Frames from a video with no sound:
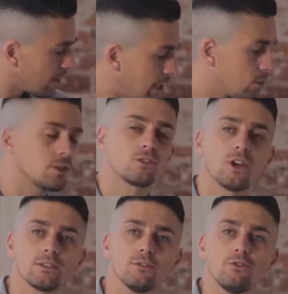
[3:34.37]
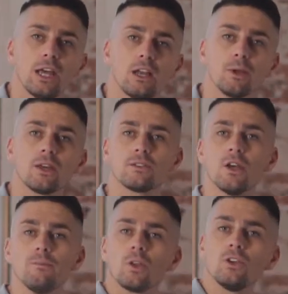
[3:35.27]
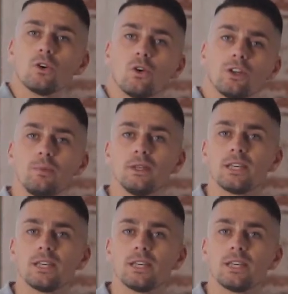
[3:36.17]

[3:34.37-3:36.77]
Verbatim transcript: equals stress and fail because you're going to be